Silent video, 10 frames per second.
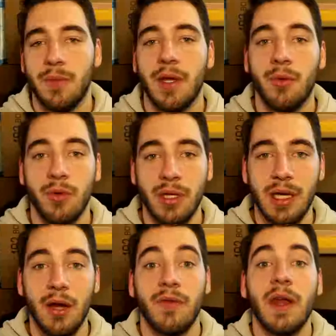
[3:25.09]
They don't really
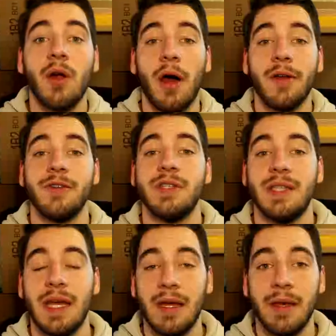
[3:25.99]
care. They don't
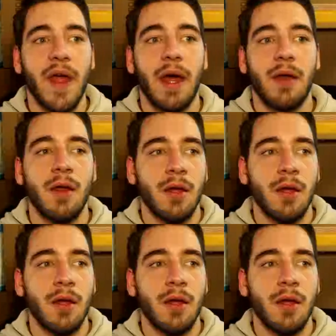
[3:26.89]
understand that,